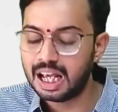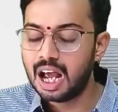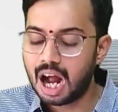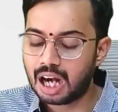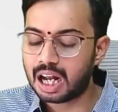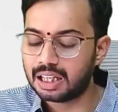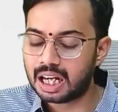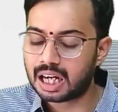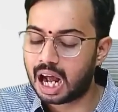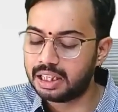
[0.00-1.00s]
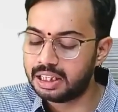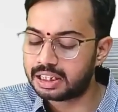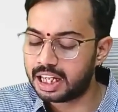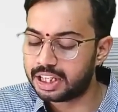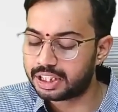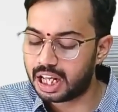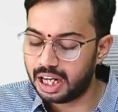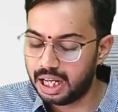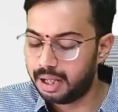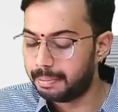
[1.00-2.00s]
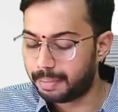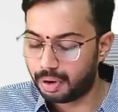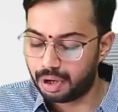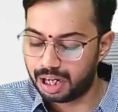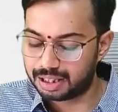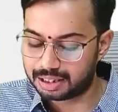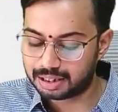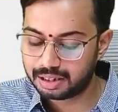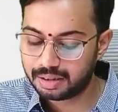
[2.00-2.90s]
and other khadi stationery products.